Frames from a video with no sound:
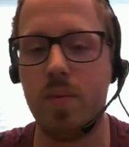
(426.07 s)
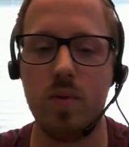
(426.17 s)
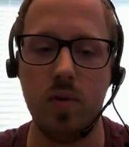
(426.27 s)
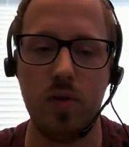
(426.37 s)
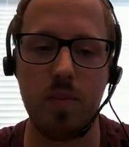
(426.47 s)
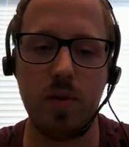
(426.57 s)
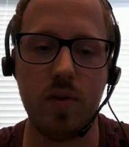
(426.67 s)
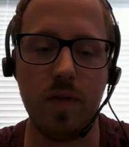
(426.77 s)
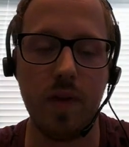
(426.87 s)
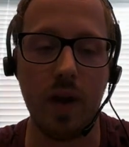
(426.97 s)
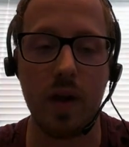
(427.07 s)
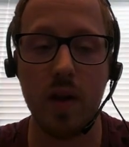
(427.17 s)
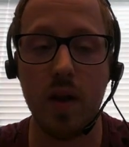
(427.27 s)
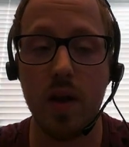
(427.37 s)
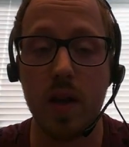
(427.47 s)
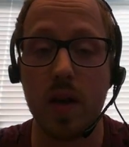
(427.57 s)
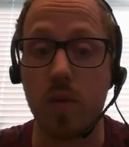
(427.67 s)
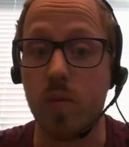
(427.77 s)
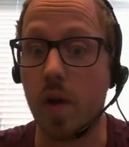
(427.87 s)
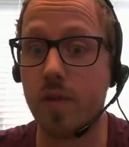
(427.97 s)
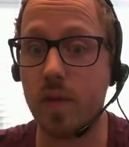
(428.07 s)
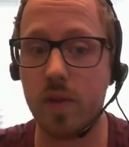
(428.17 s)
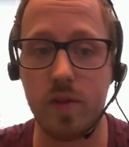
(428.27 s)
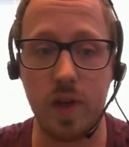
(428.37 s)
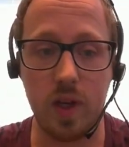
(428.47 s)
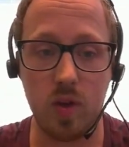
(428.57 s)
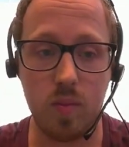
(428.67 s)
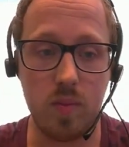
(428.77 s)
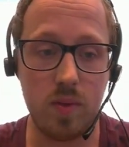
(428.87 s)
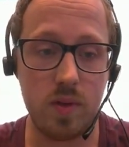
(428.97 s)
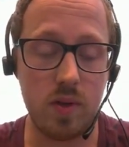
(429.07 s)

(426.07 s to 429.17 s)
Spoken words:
or a specific reference genome